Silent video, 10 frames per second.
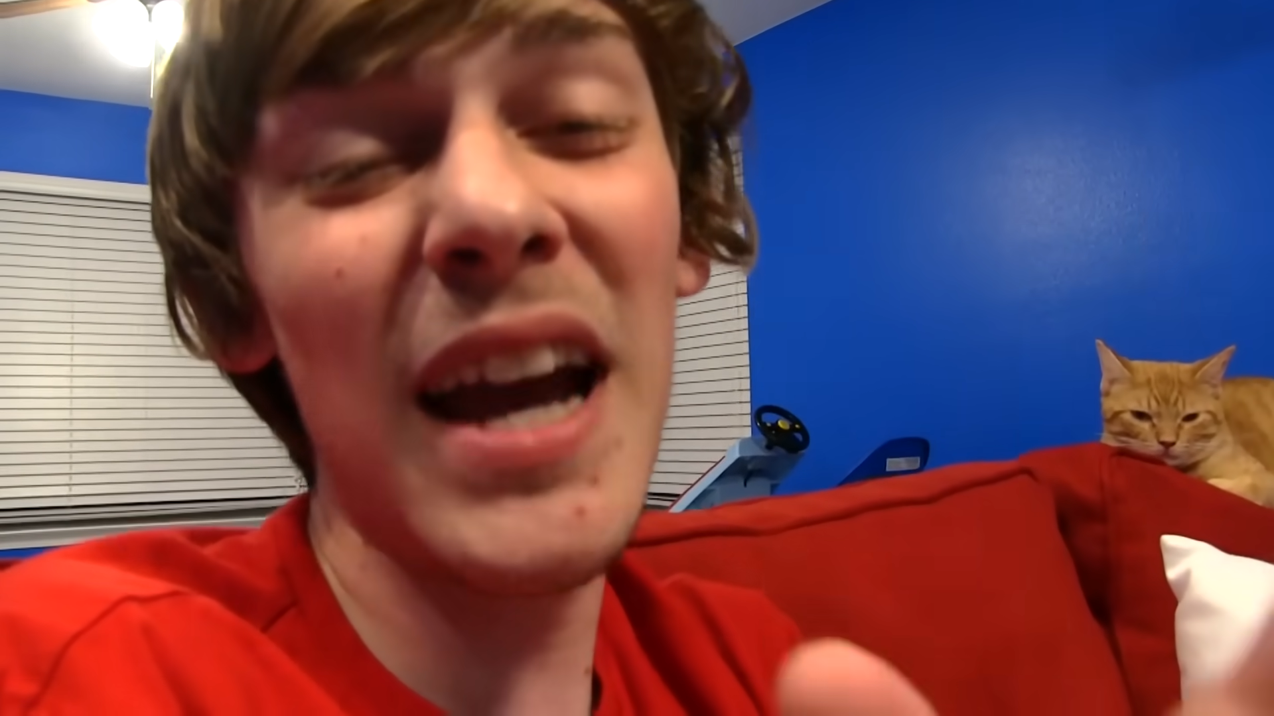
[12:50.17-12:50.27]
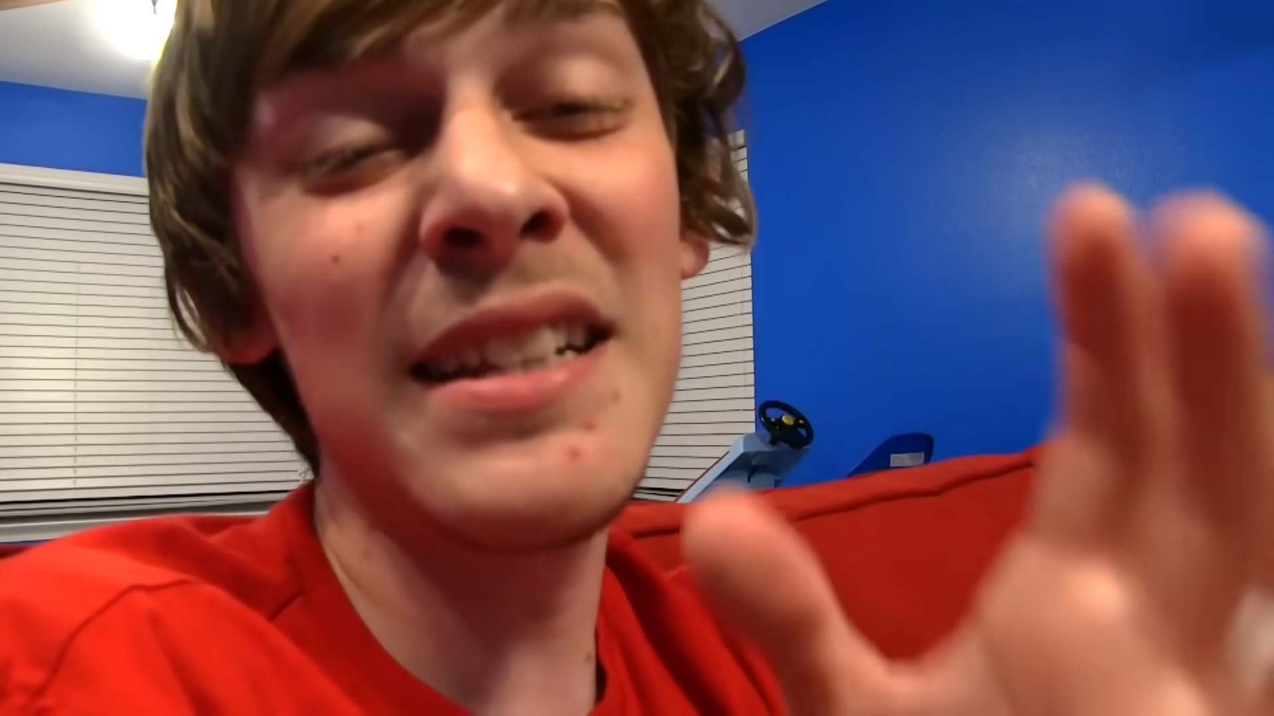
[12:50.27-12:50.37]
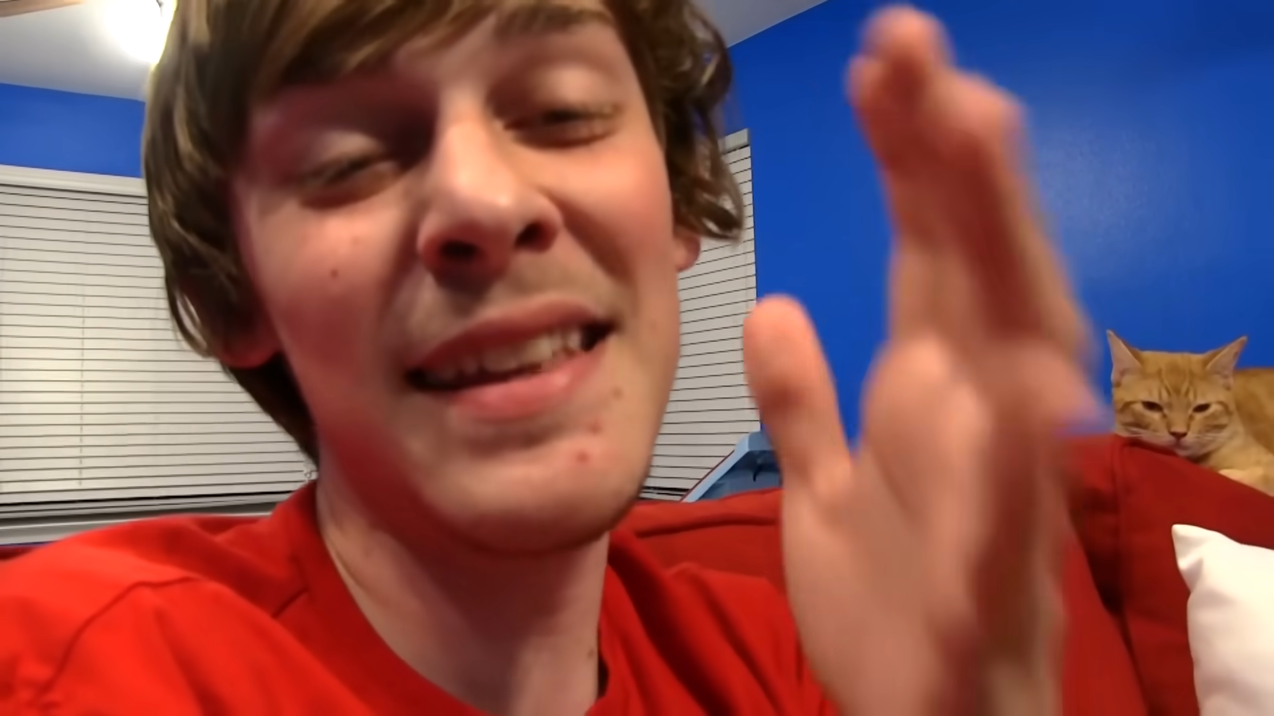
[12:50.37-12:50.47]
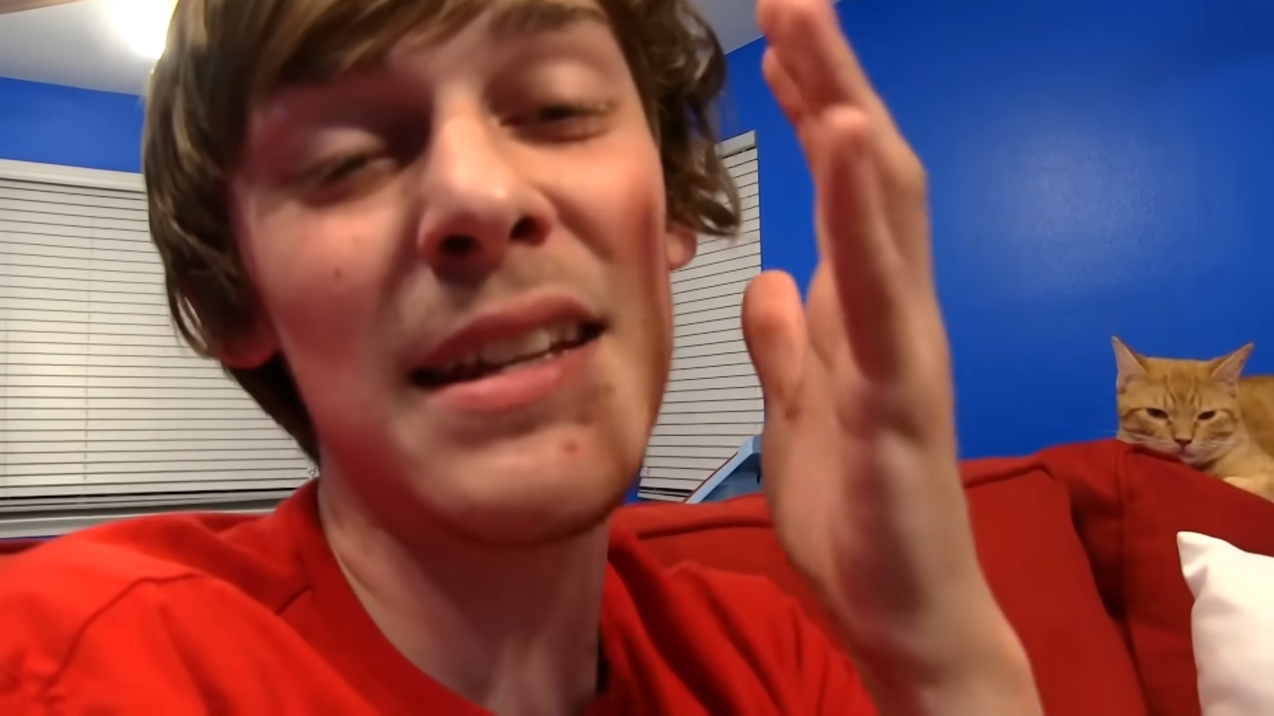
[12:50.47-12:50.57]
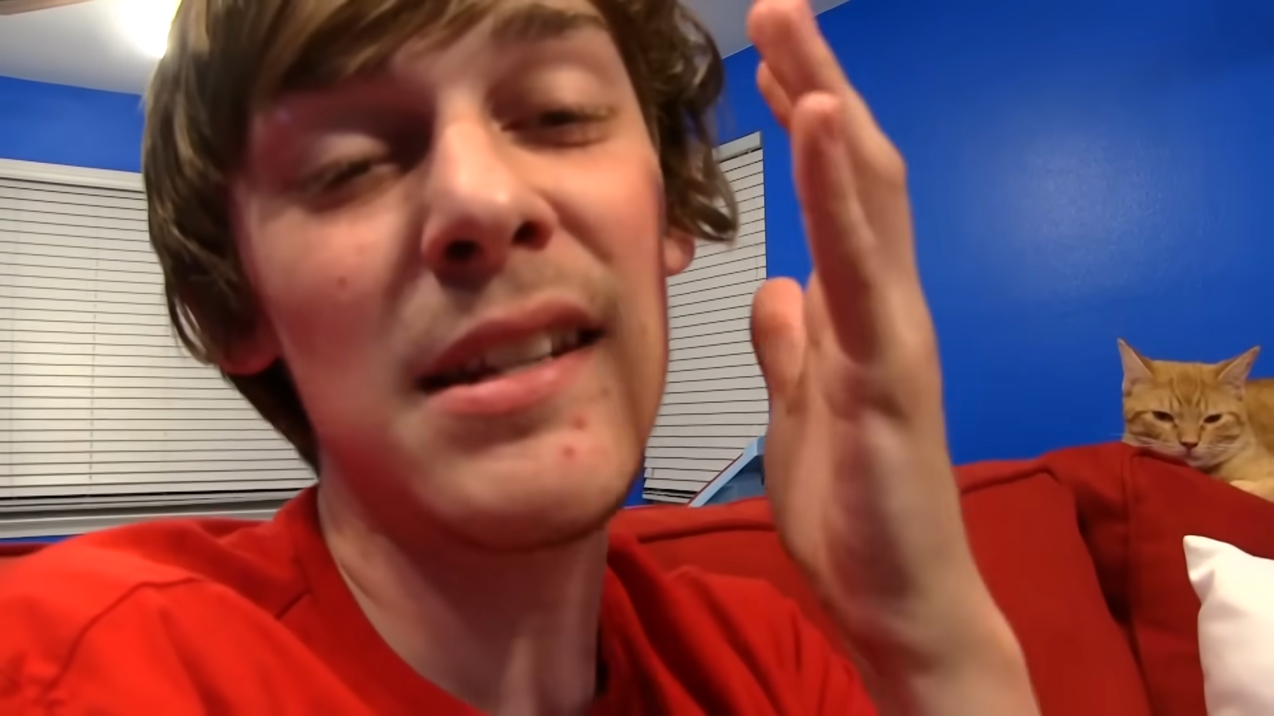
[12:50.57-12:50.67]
fans in the